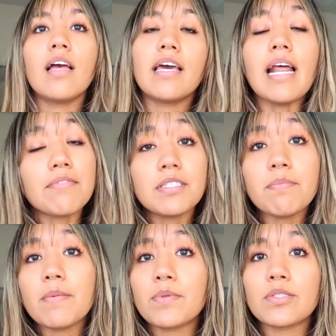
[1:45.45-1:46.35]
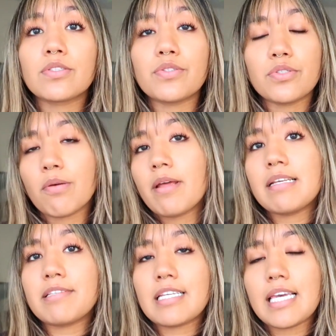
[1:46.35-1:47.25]
And I've seen people do so
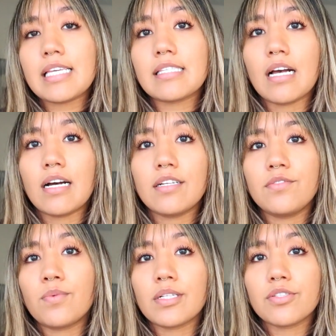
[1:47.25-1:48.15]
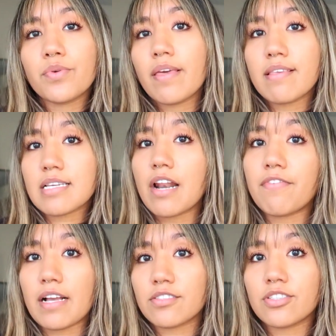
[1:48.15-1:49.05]
many mistakes while doing this kind
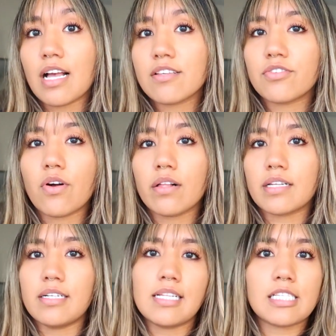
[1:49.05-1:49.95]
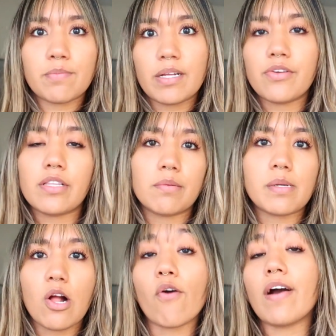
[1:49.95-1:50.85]
of exercise, so I'll kind of like explain you a little
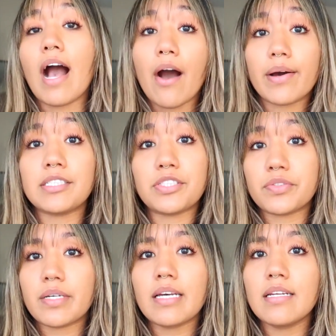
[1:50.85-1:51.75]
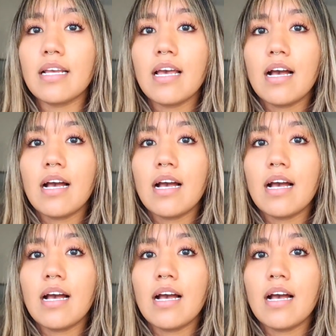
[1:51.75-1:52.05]
bit of how I do it.